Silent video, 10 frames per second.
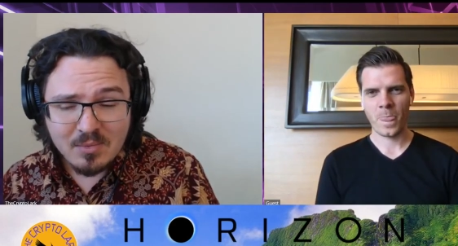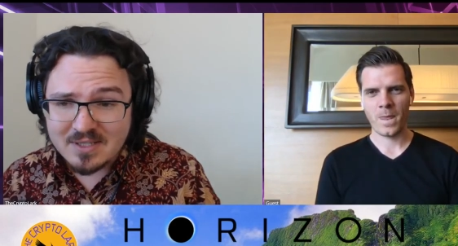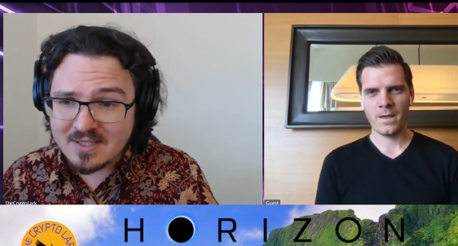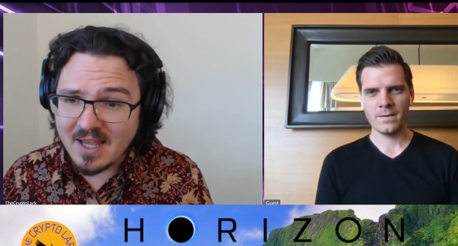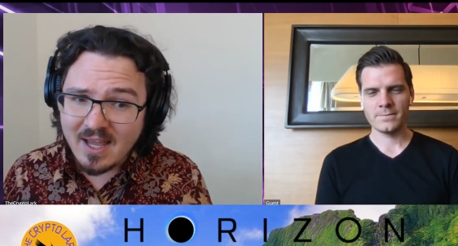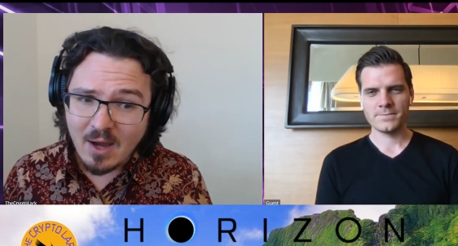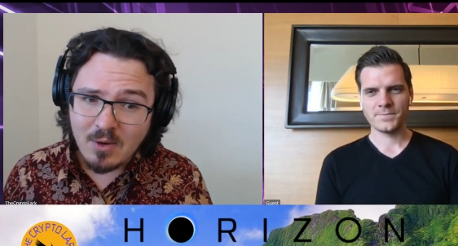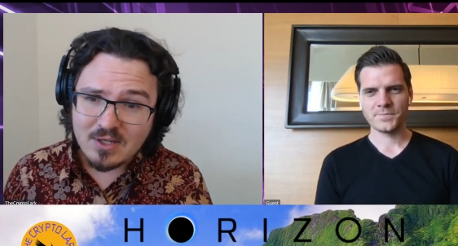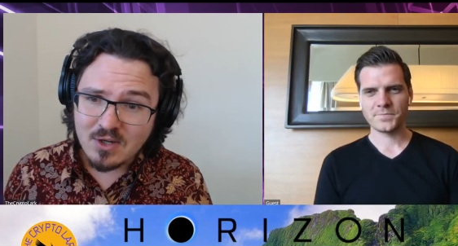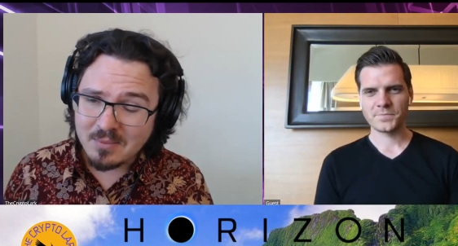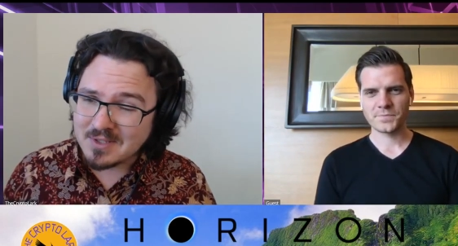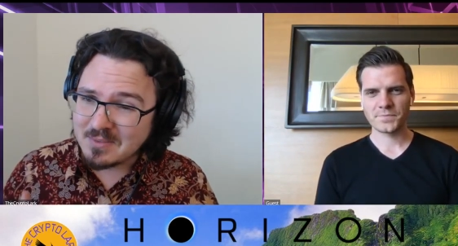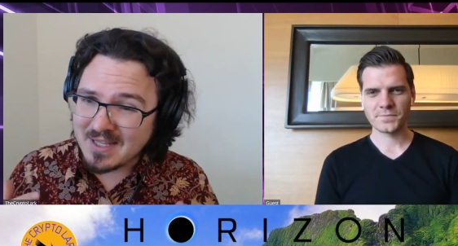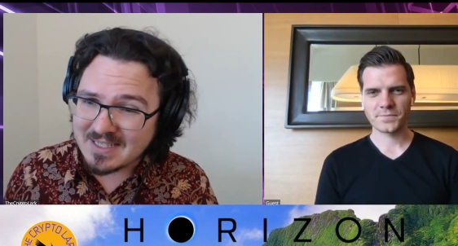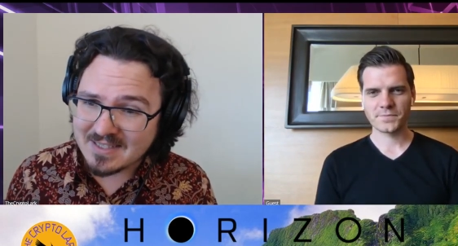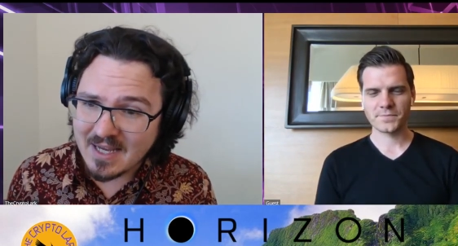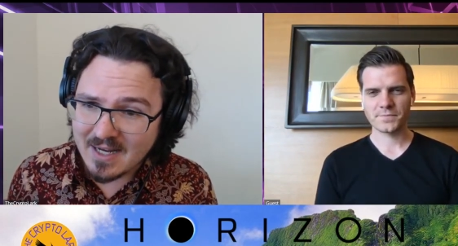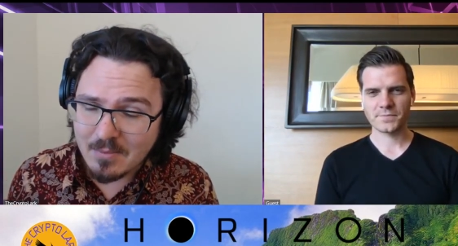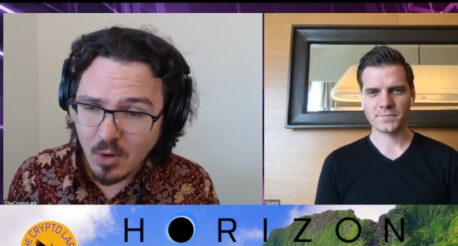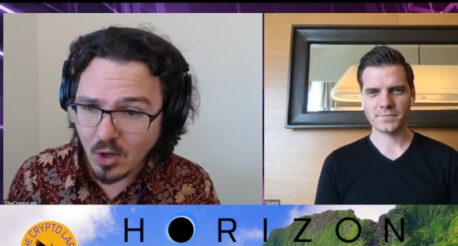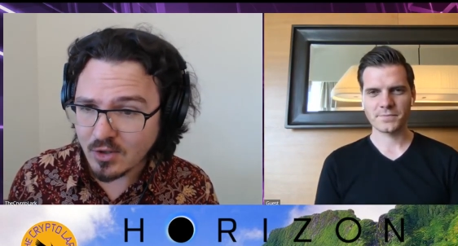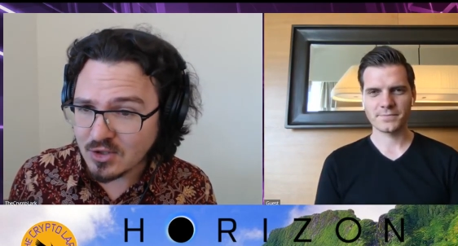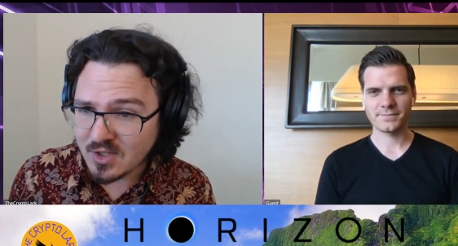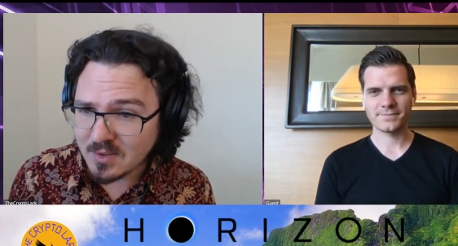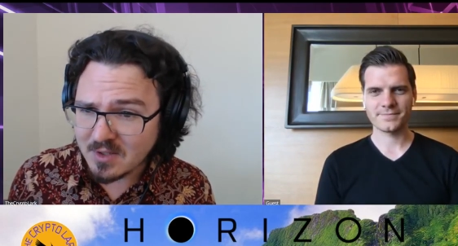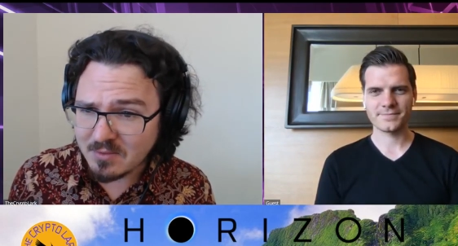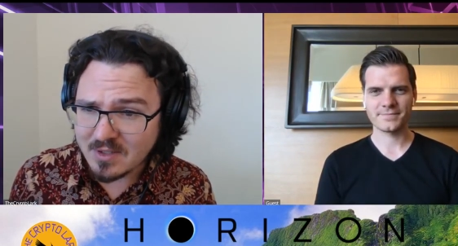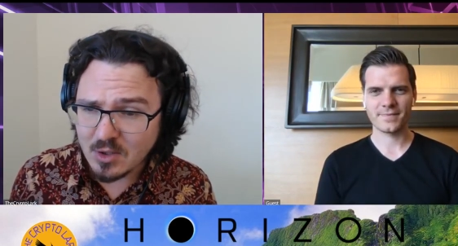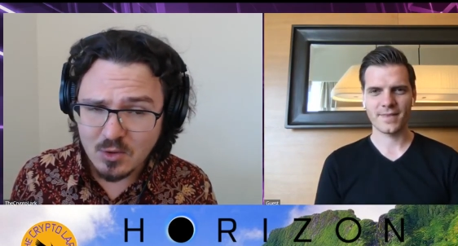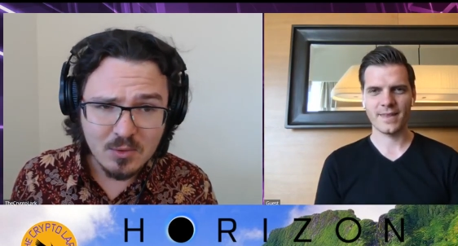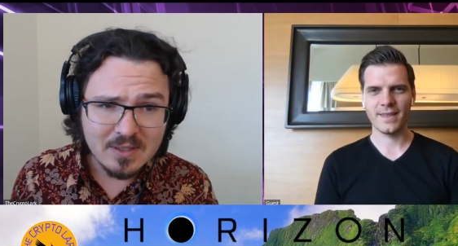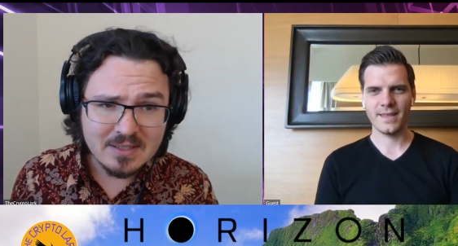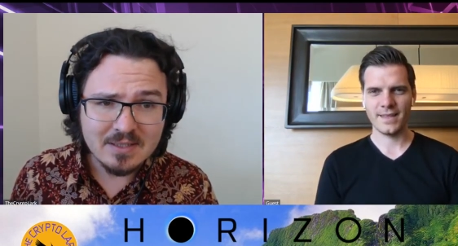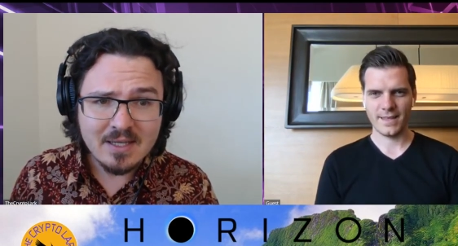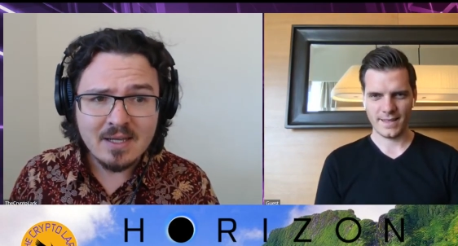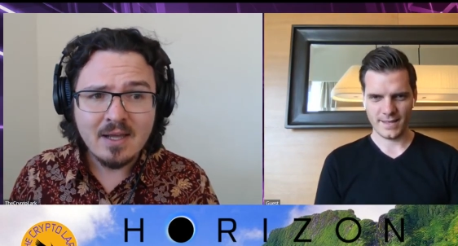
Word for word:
Speaker 1: But today I want to talk about some of the exciting partnerships that you've been doing recently.